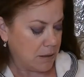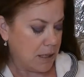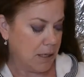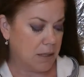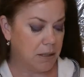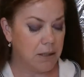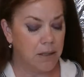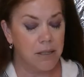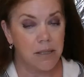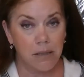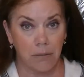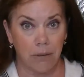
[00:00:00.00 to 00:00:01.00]
Okay.
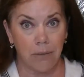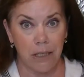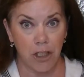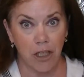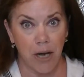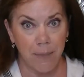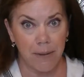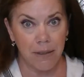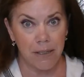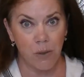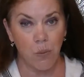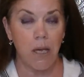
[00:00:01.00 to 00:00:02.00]
So I went shopping
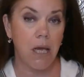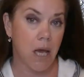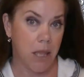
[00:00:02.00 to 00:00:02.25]
this week,